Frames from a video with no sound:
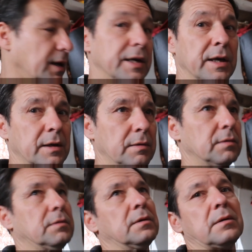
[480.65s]
again.
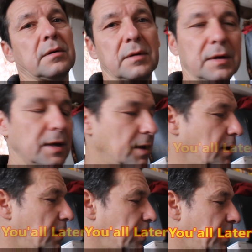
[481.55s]
Oh.
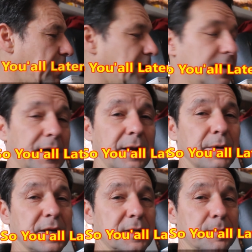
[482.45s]
Yeah,
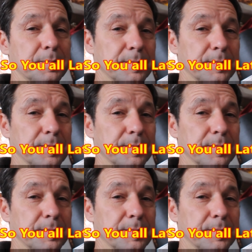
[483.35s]
anyways,